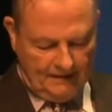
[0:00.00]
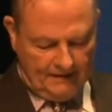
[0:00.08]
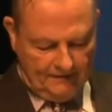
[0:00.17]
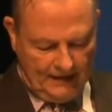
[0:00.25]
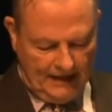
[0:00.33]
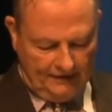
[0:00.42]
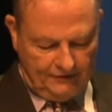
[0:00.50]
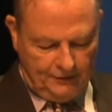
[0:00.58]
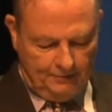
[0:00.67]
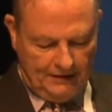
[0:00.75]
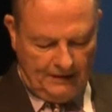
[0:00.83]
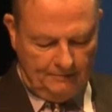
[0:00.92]
that you
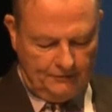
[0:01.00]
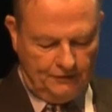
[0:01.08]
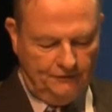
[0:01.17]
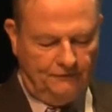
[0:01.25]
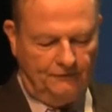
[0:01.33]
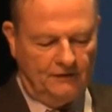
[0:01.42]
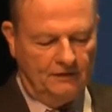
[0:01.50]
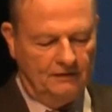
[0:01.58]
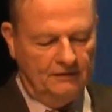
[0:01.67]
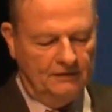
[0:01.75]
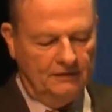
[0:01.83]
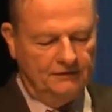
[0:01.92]
become too
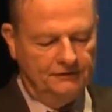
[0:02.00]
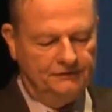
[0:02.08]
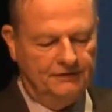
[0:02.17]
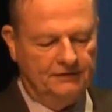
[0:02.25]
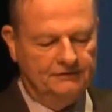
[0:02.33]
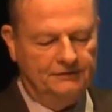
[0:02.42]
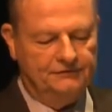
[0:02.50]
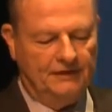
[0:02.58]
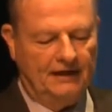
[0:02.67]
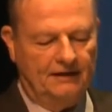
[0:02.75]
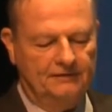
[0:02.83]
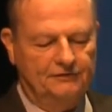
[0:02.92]
full to still
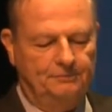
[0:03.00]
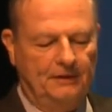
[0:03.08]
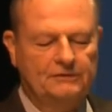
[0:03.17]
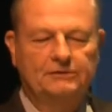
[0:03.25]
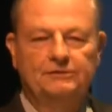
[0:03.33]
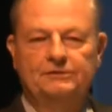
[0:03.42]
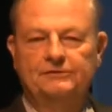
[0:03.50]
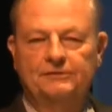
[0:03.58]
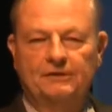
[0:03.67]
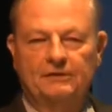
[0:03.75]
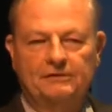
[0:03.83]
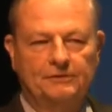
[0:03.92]
desire the special
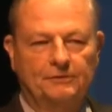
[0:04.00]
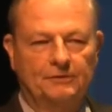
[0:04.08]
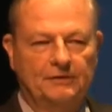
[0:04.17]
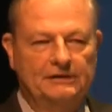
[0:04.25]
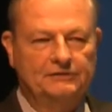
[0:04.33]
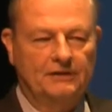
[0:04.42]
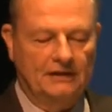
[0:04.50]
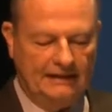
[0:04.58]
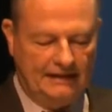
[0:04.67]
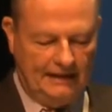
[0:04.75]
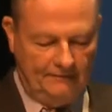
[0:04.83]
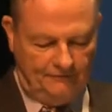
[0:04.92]
dessert you originally
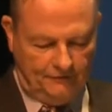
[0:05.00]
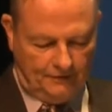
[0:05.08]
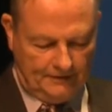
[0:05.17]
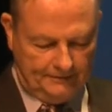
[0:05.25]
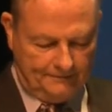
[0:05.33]
came for.